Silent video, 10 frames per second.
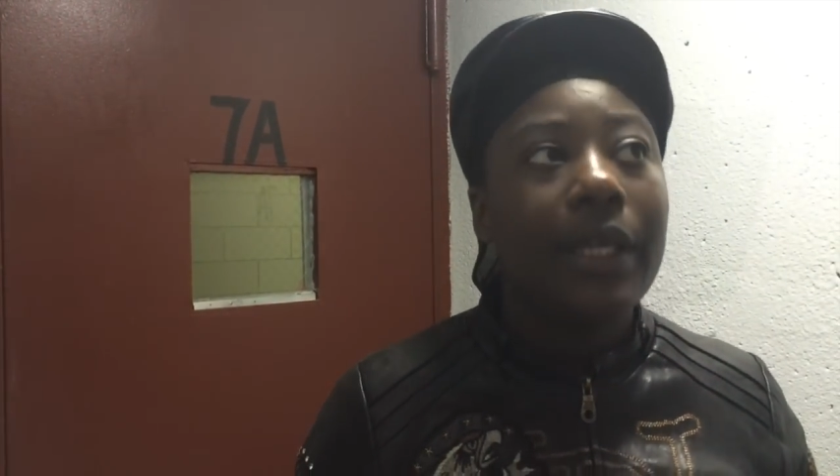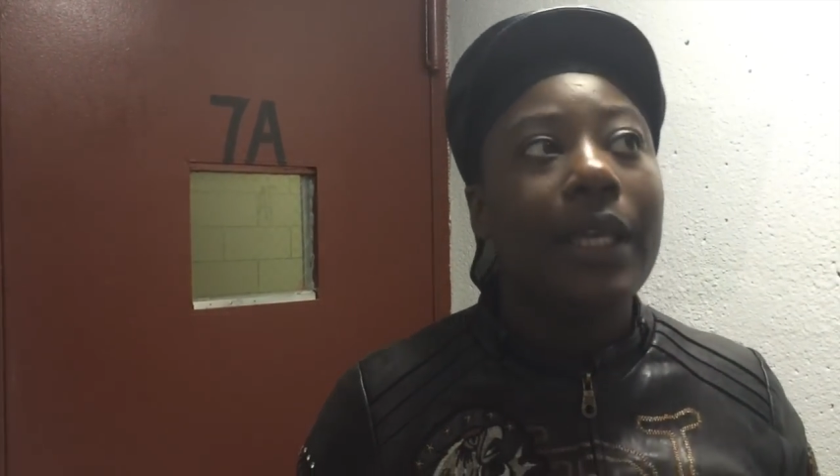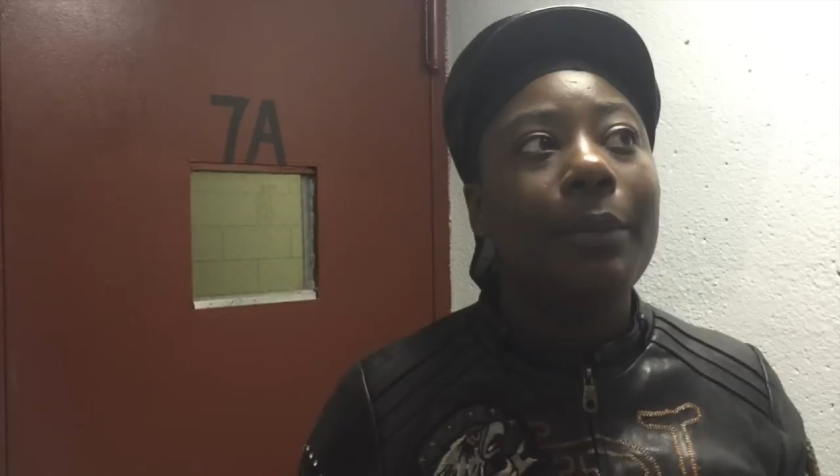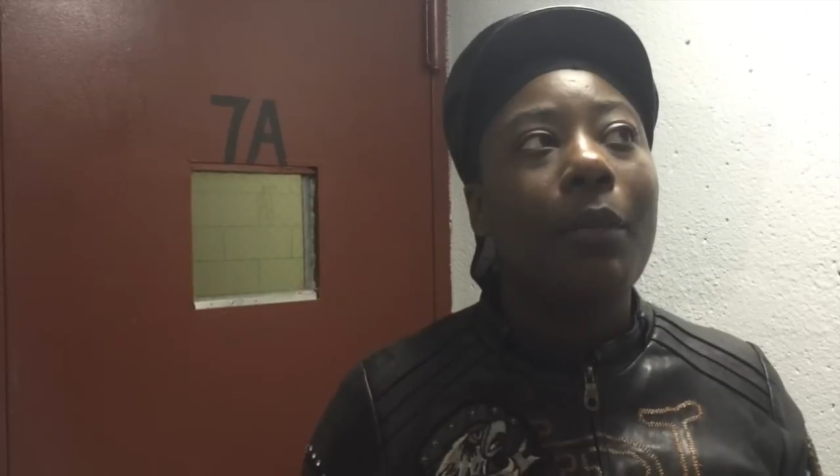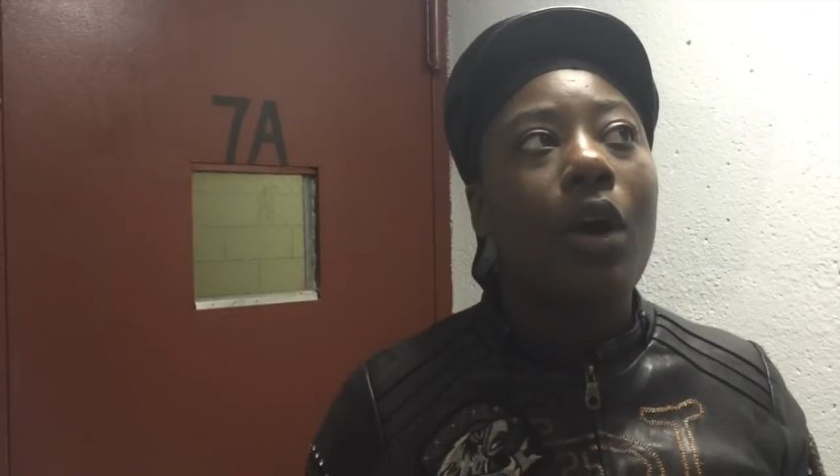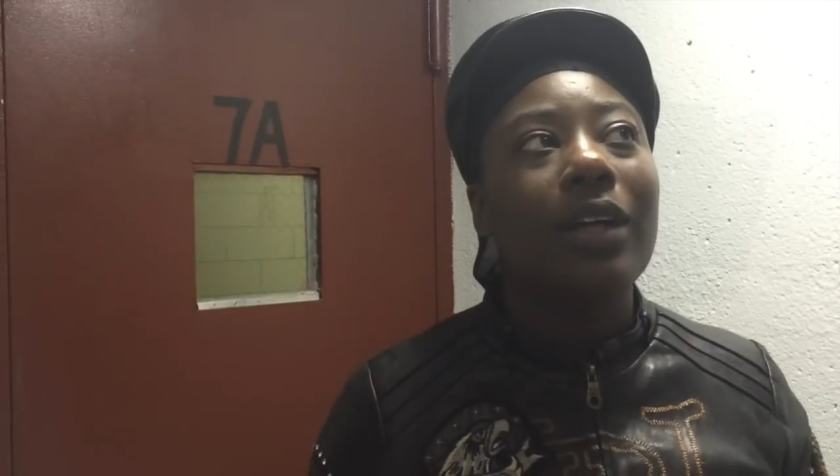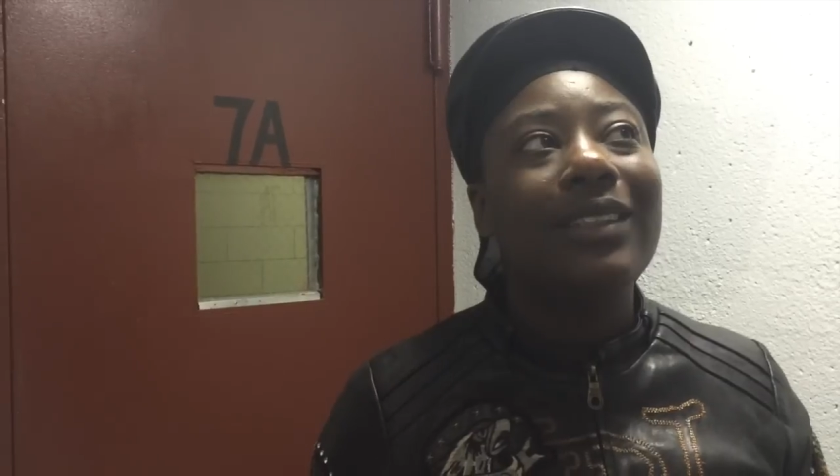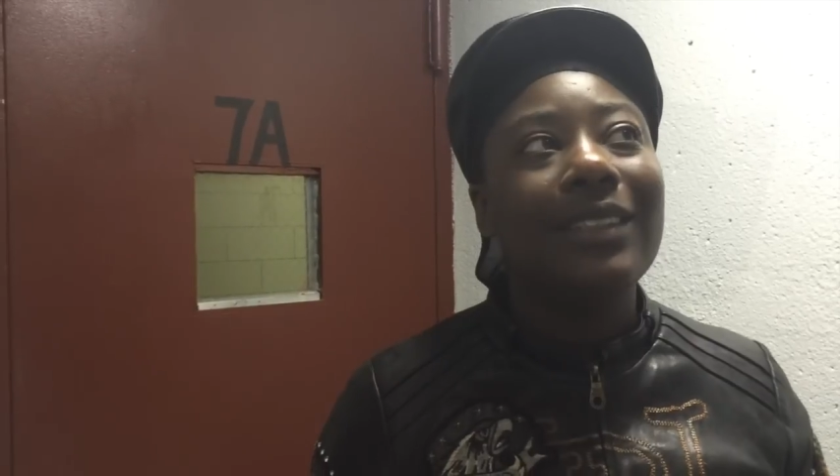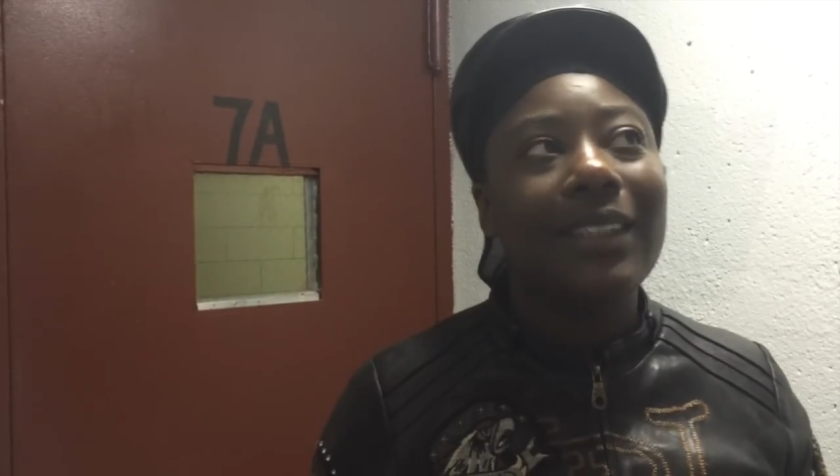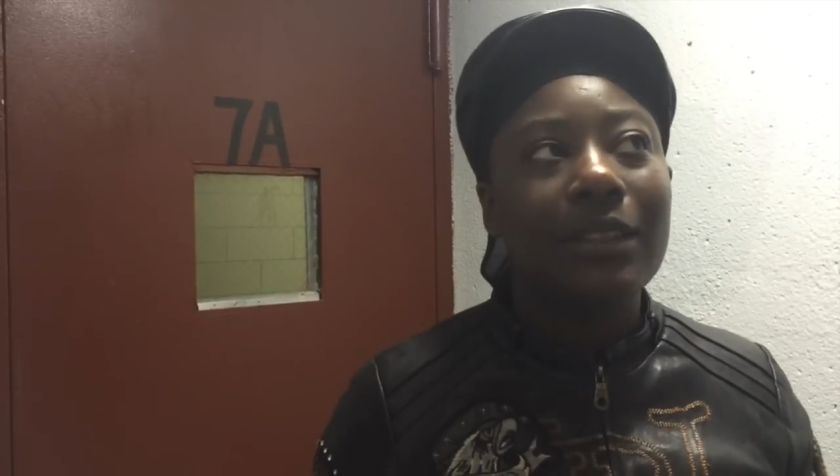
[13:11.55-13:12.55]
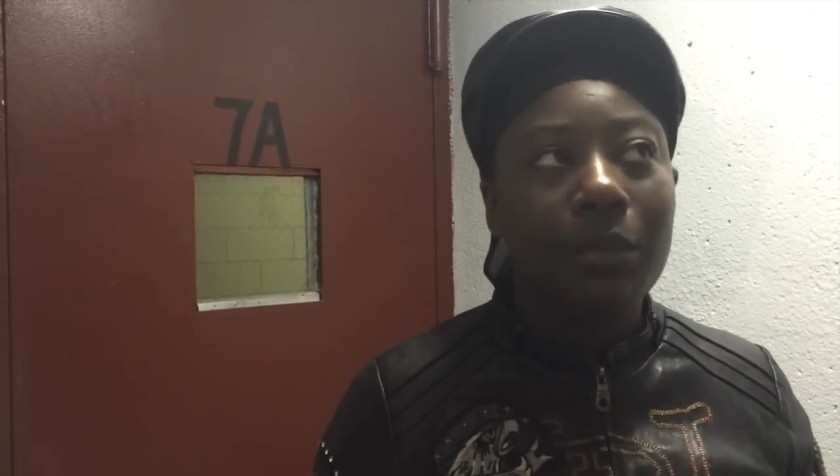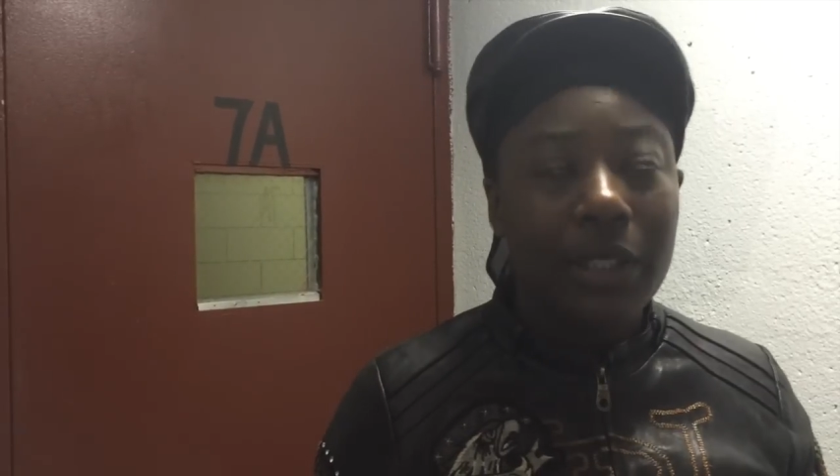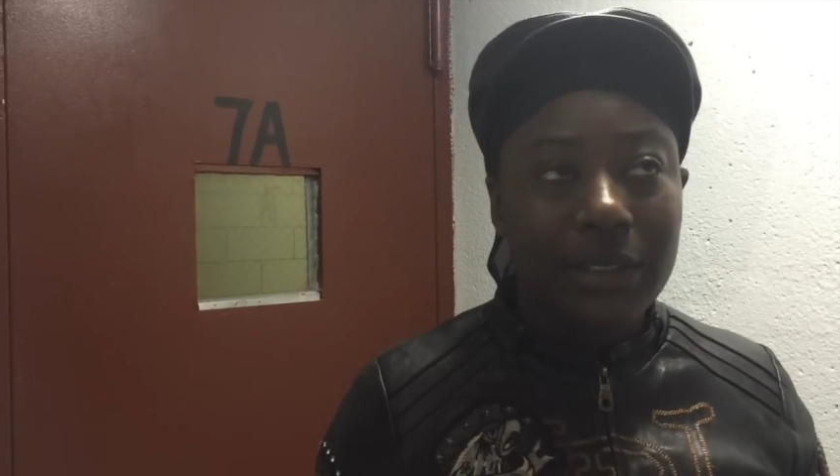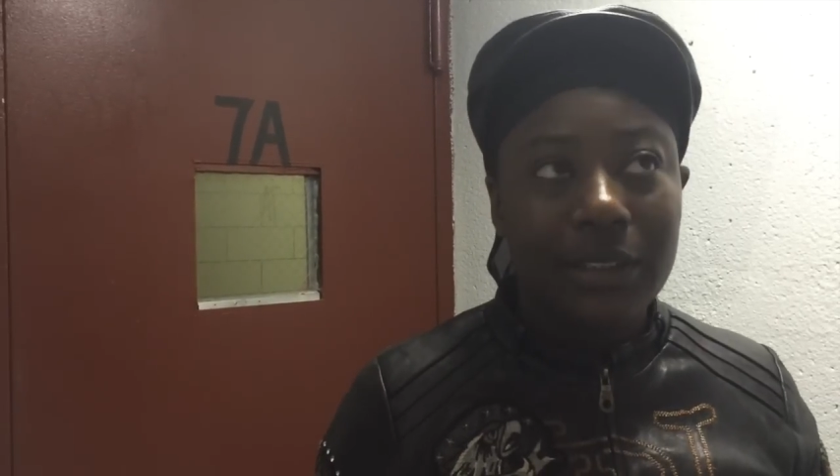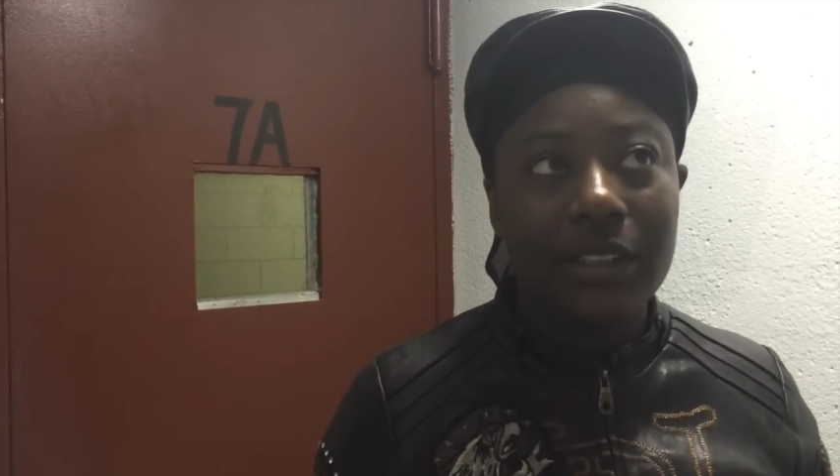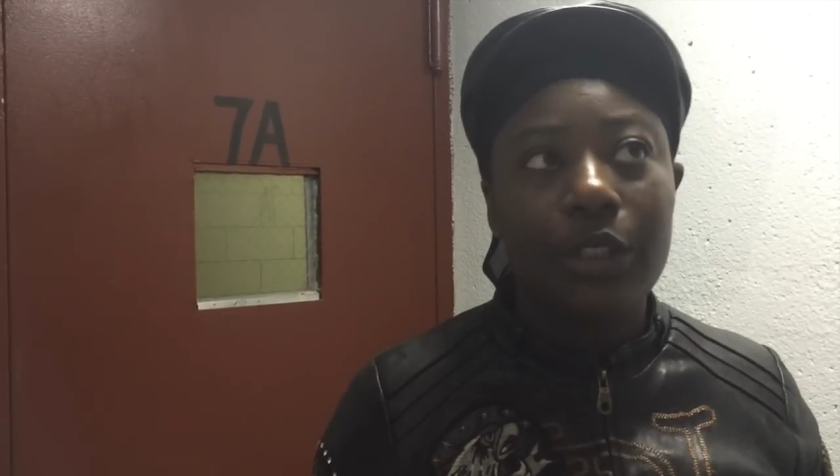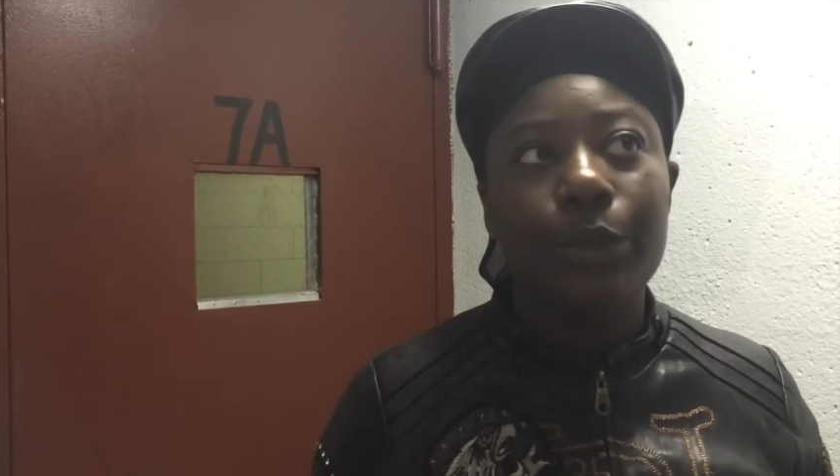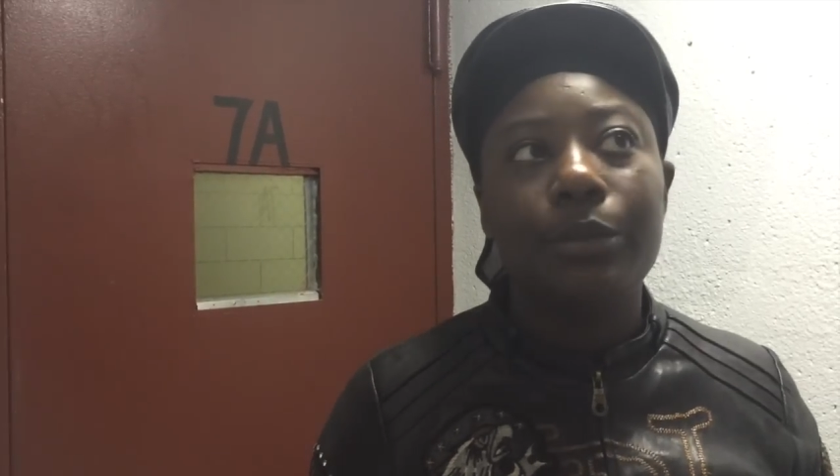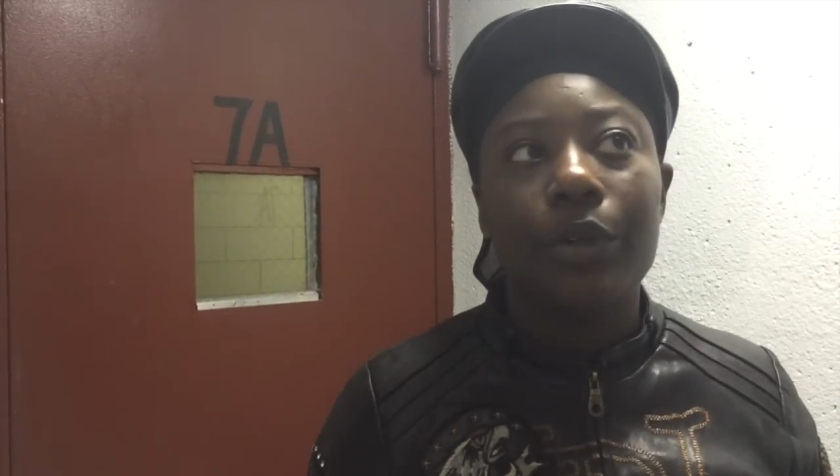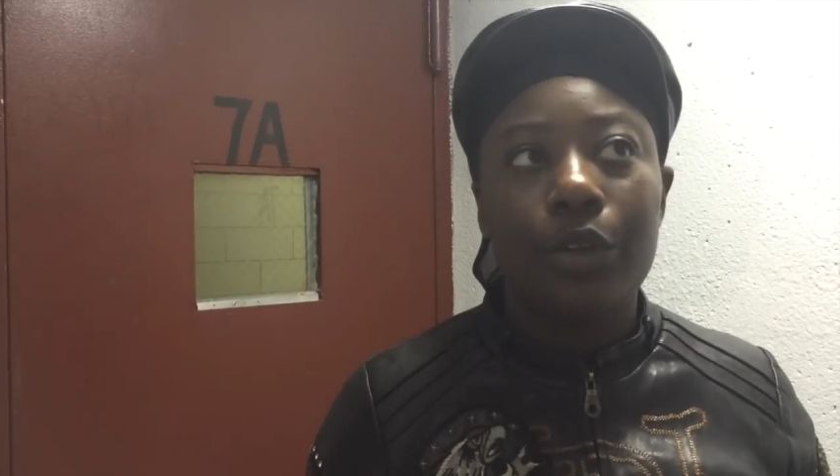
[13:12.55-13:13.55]
it marks 6 months since he
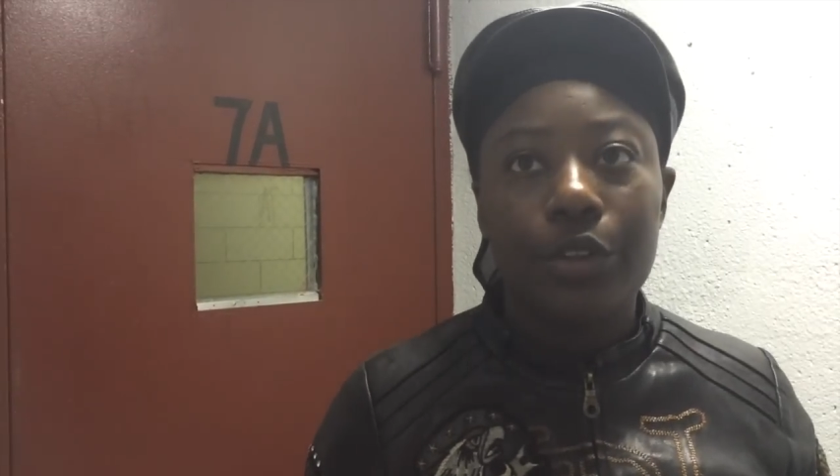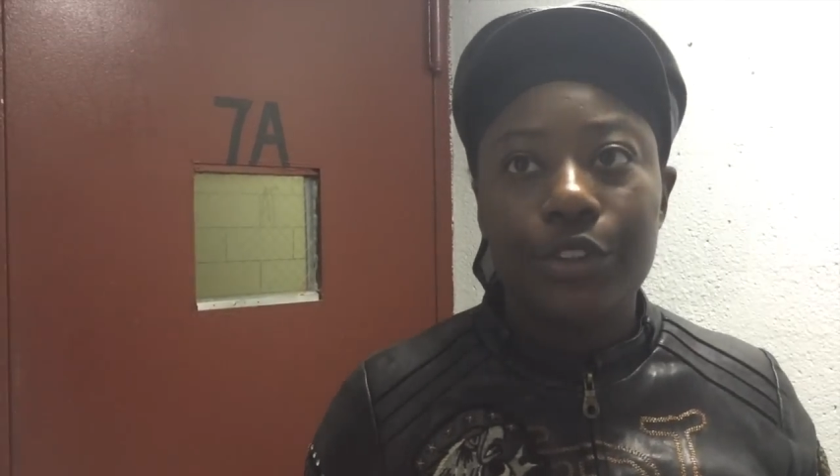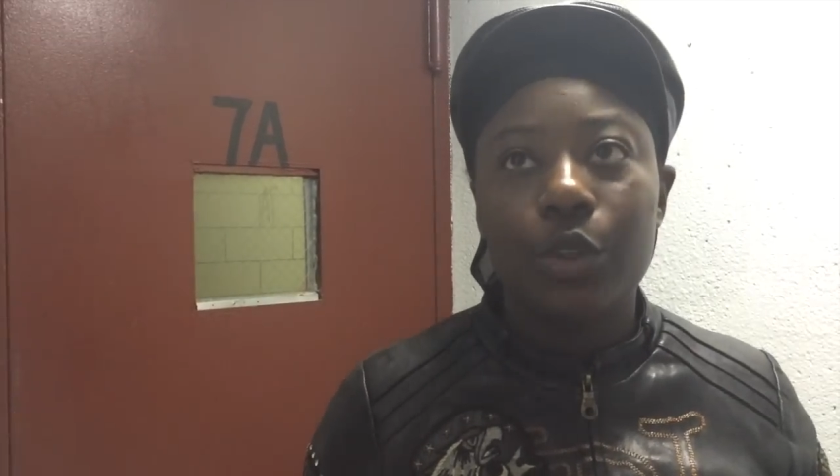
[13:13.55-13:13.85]
was murdered.